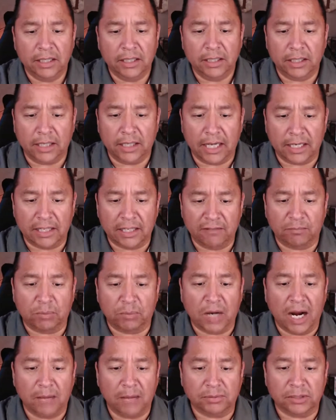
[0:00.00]
you got to give
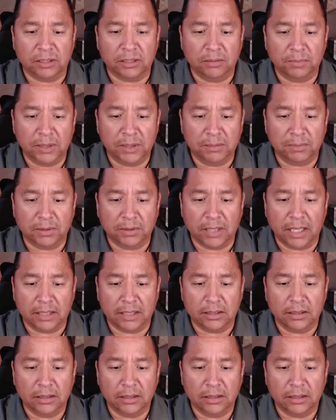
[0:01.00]
props to the people that